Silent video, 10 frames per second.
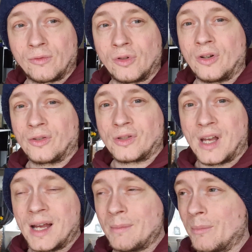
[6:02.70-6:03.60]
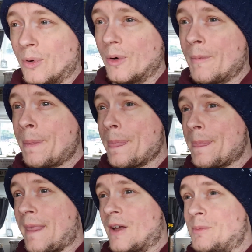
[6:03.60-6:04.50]
a long time. But
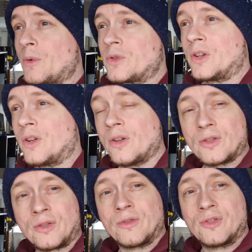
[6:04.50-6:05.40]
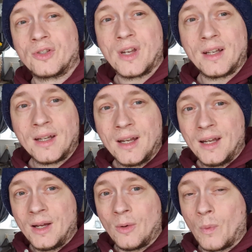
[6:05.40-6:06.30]
I spoke to the doctor and she said,
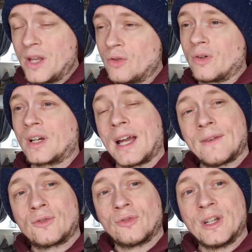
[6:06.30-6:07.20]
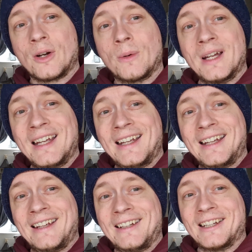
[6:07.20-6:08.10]
when you're on Kaftrio,
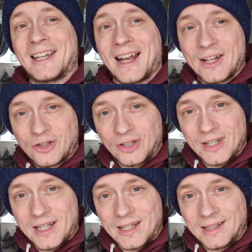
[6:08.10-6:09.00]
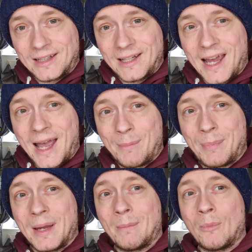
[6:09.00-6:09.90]
you can actually get a
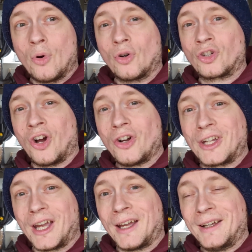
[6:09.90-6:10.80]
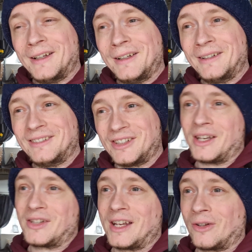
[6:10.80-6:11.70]
bit more cocky. She
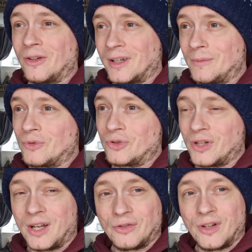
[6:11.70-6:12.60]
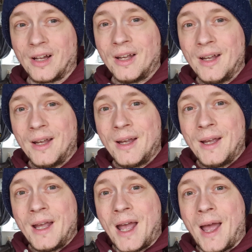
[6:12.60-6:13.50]
didn't say cocky, I'm just changed
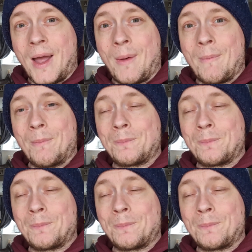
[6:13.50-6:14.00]
that.